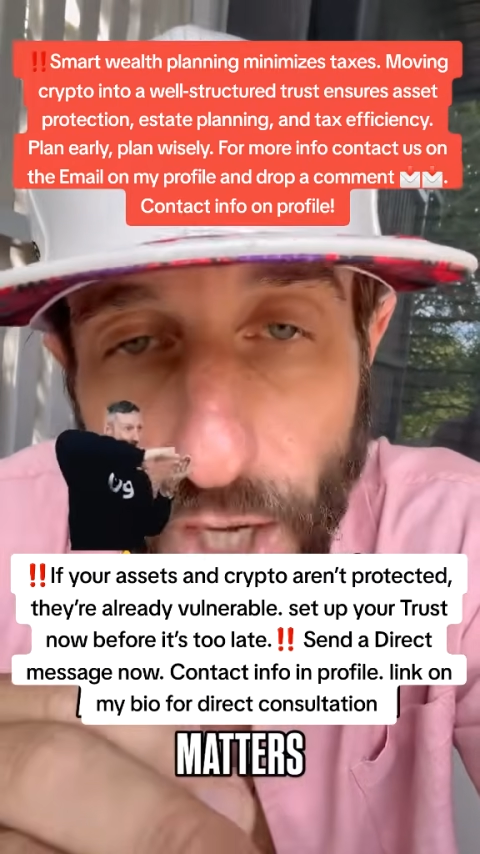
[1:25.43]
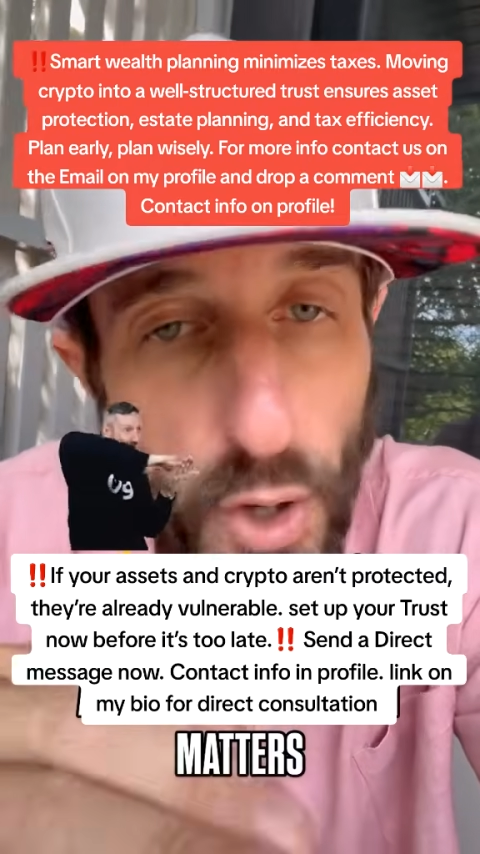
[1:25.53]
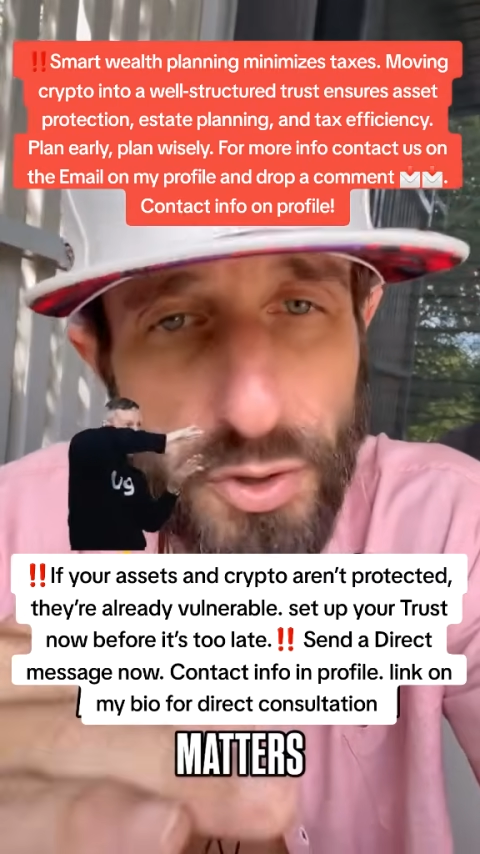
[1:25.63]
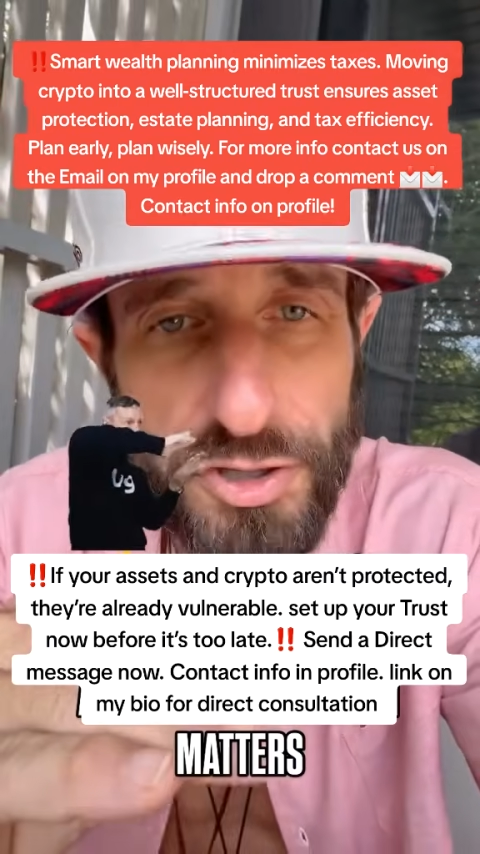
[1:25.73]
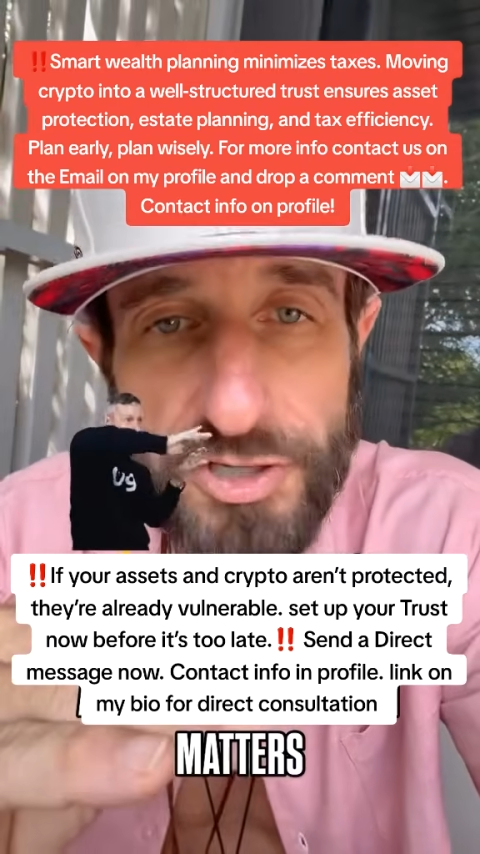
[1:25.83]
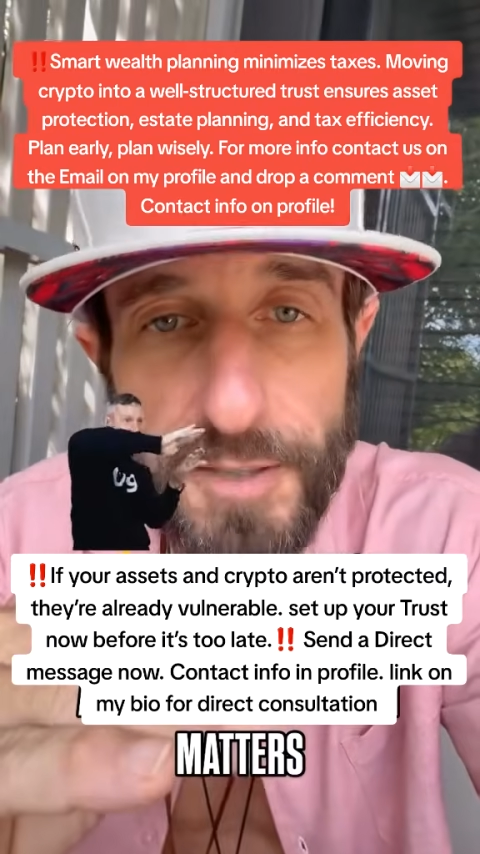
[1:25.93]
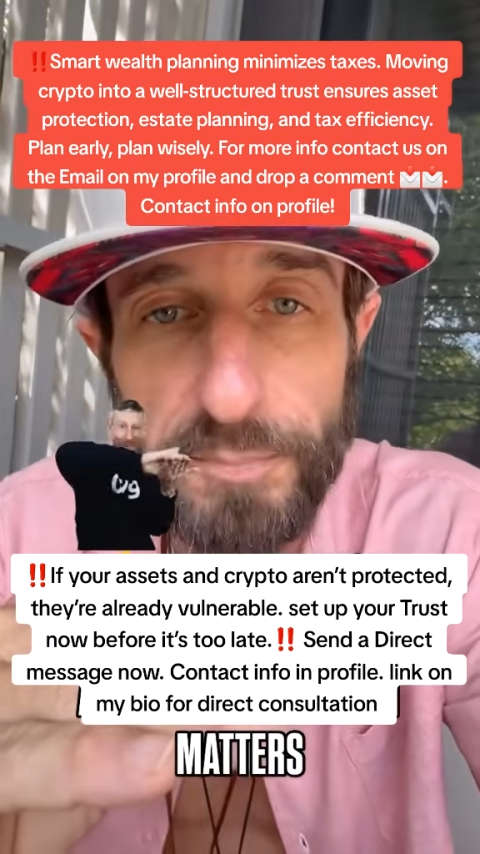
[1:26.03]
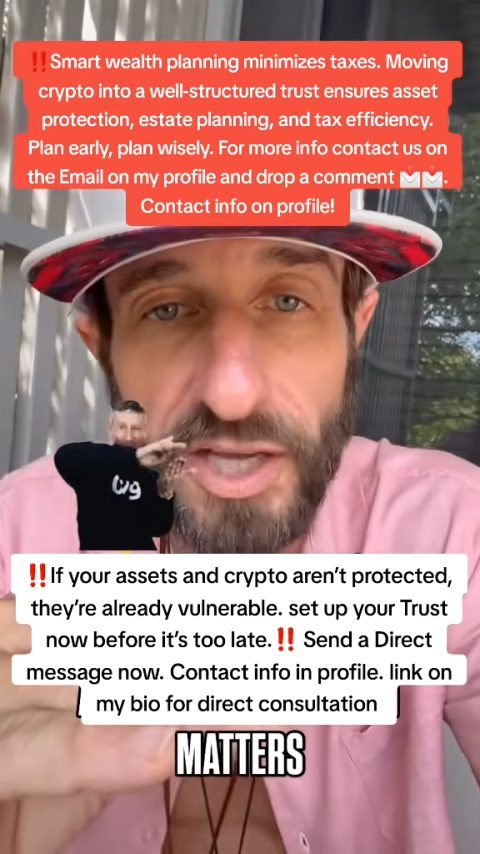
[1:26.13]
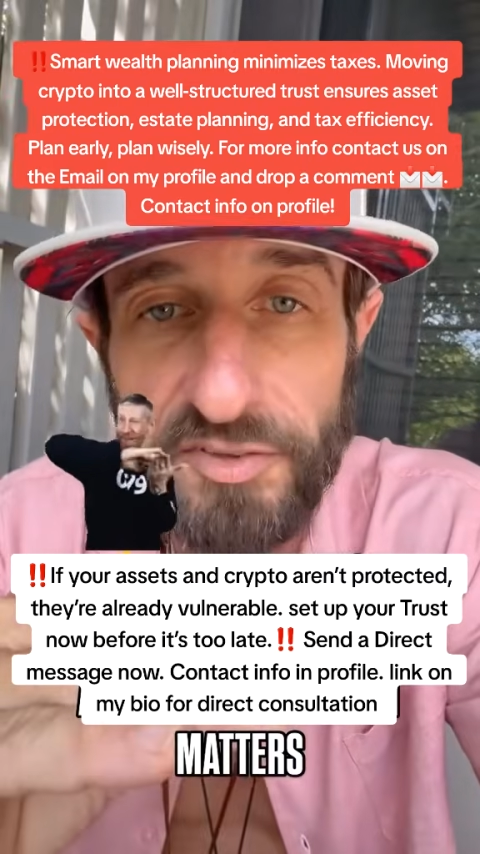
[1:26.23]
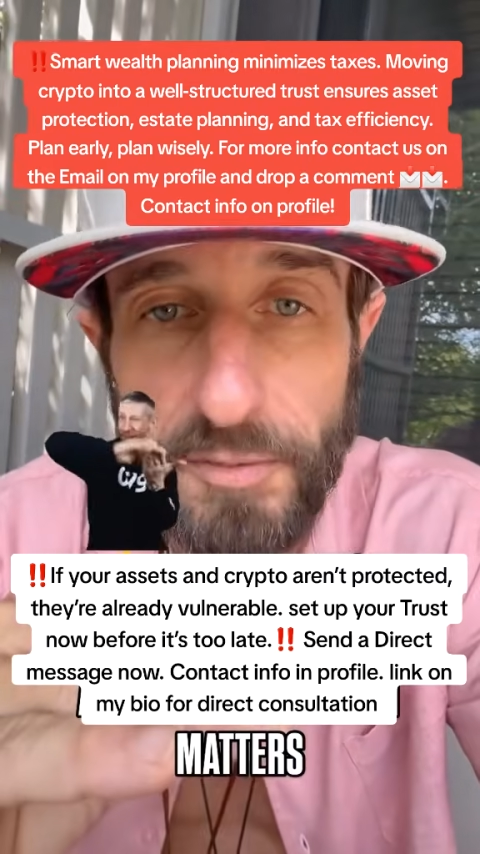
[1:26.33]
Ownership
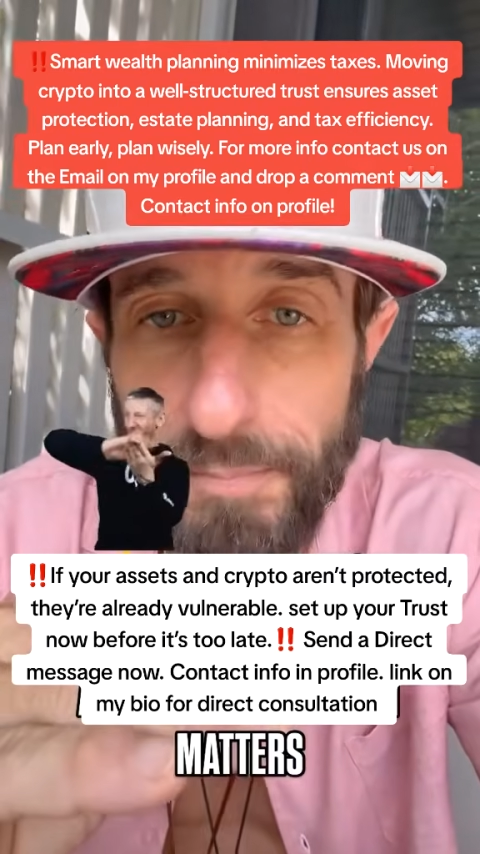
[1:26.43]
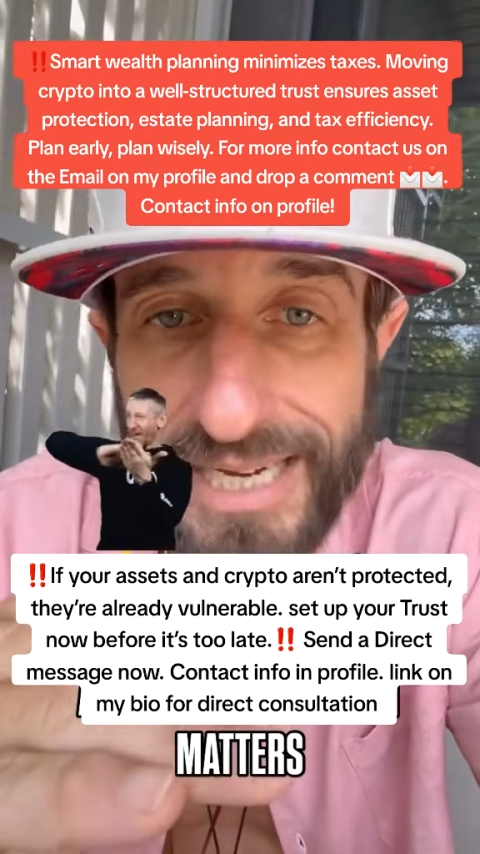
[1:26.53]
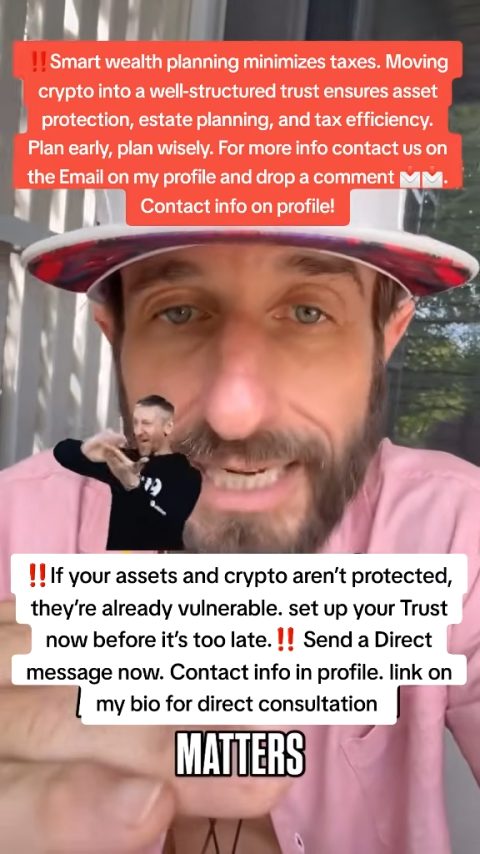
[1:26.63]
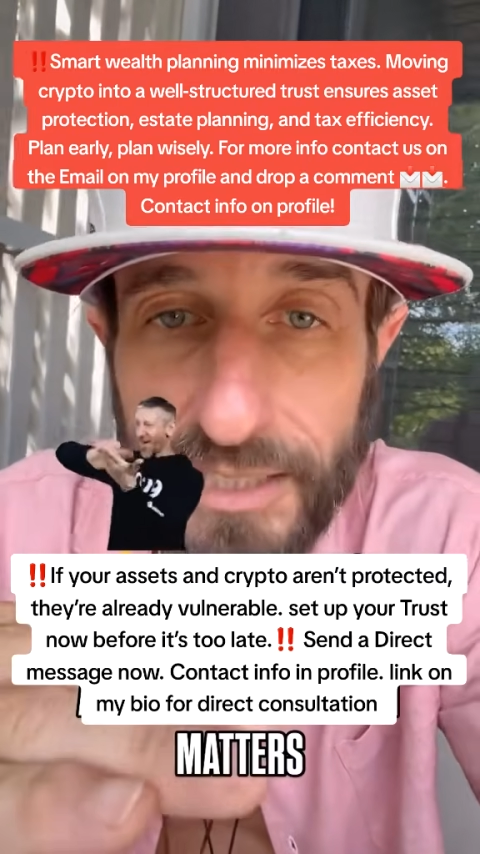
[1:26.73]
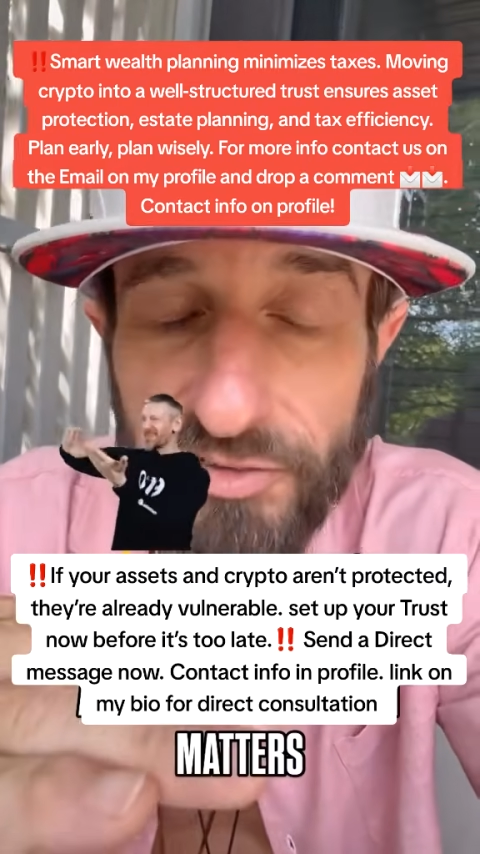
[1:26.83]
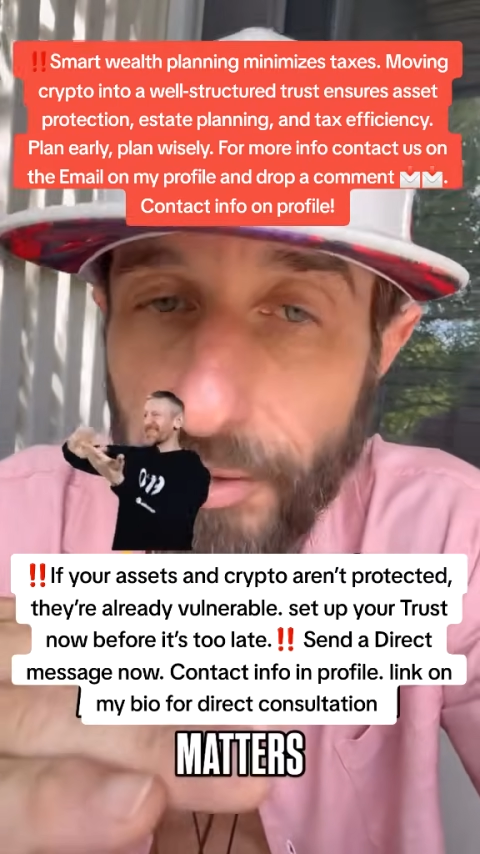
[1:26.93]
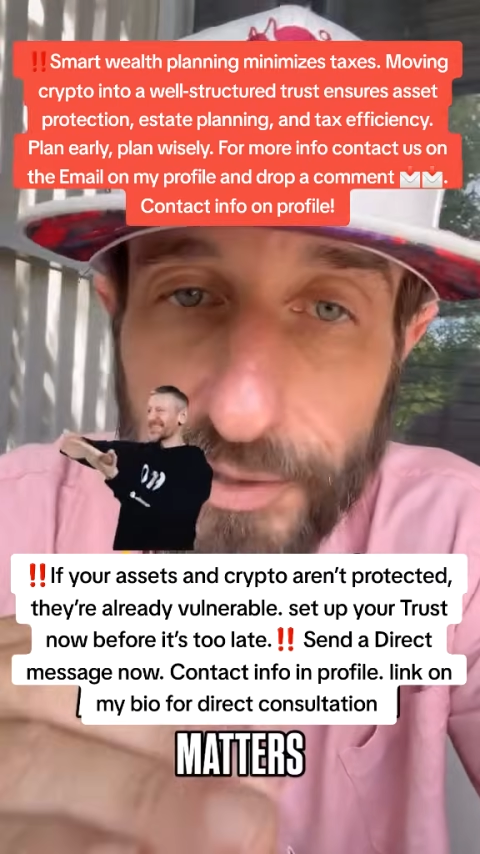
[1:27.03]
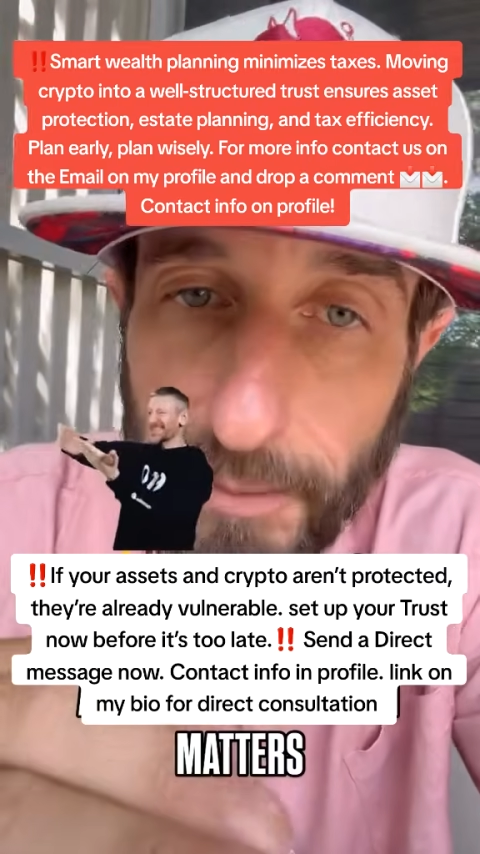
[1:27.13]
doesn't mean something